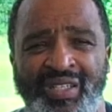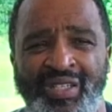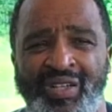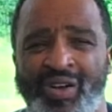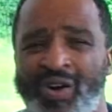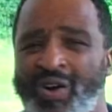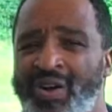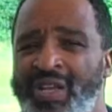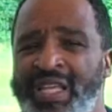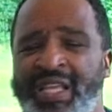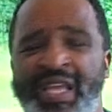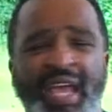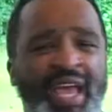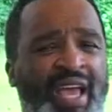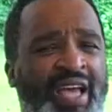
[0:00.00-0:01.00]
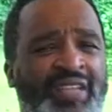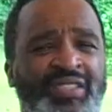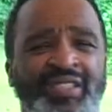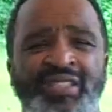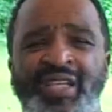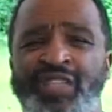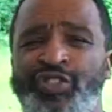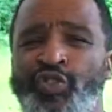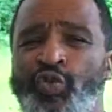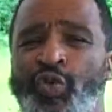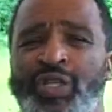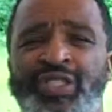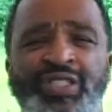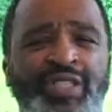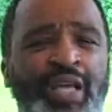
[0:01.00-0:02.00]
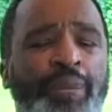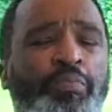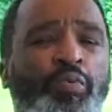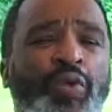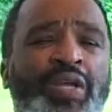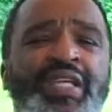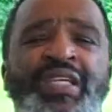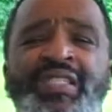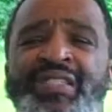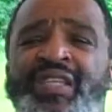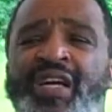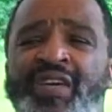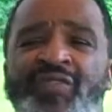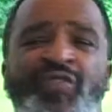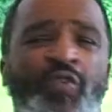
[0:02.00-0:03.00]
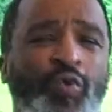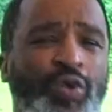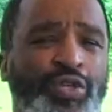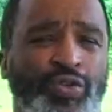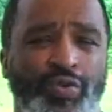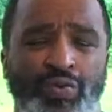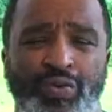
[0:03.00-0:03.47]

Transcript: All he asks is that you accept what he's done for you.